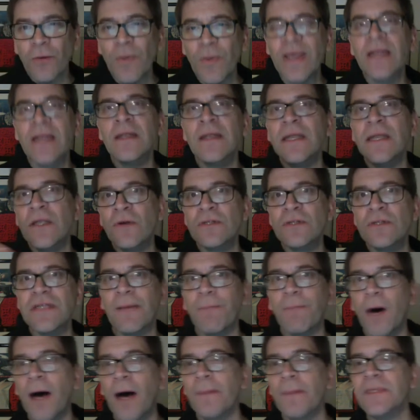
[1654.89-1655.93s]
we can deduce
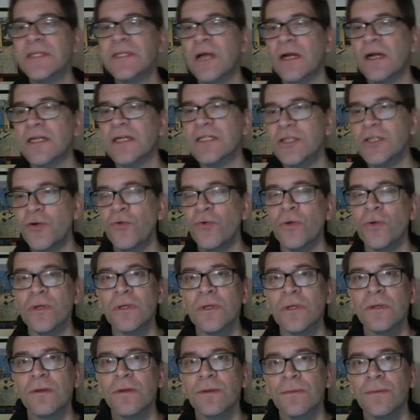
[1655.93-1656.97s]
that Bob is not a student.
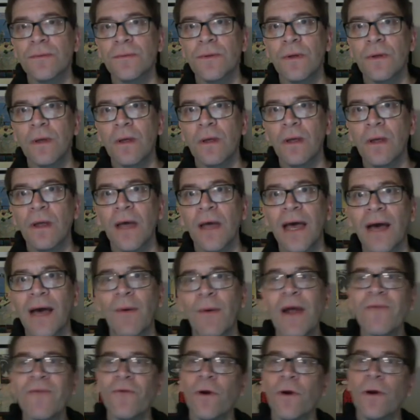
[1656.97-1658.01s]

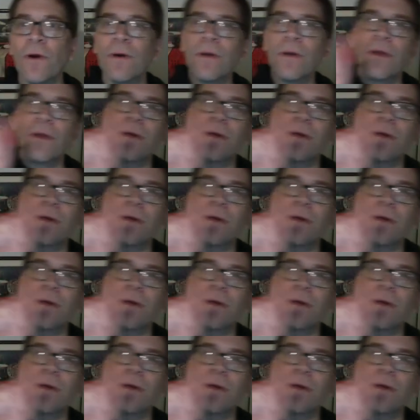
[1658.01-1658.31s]
However,